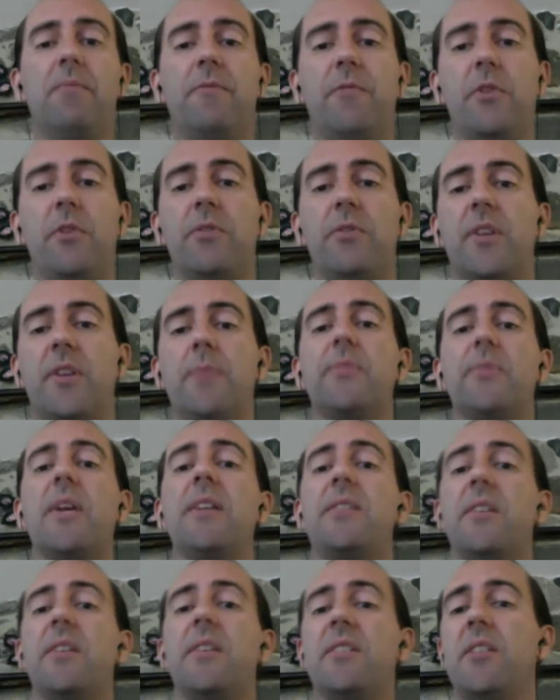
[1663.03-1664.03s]
For some
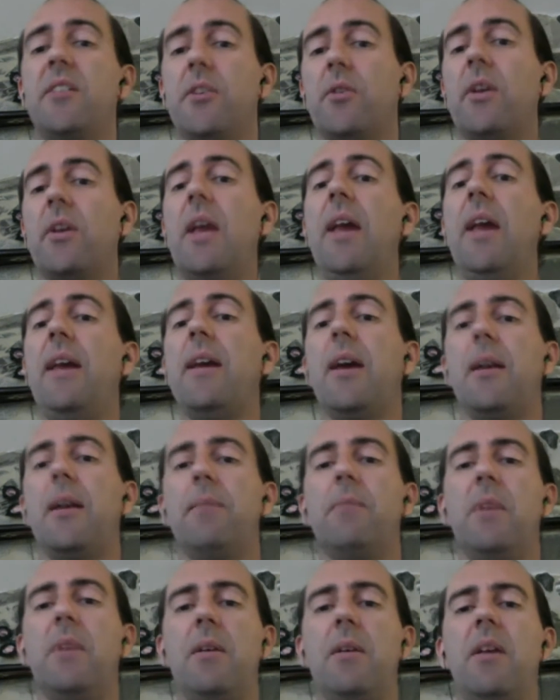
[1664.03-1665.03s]
sites it still
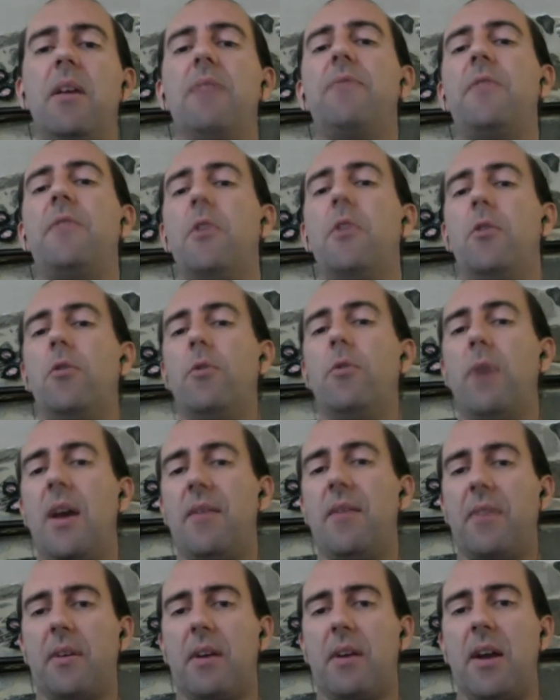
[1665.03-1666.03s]
can if you
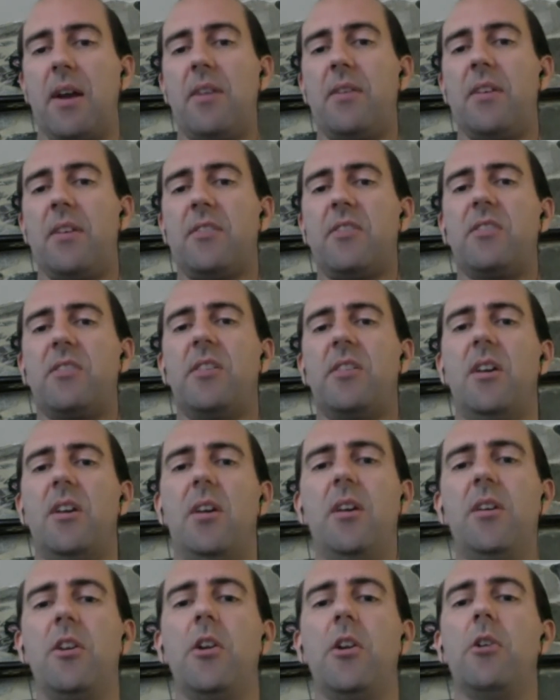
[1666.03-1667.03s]
have a guy that's
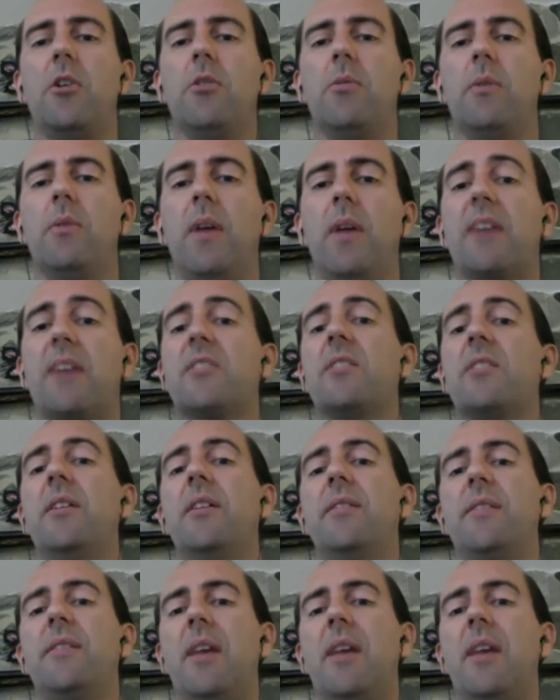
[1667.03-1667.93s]
excellent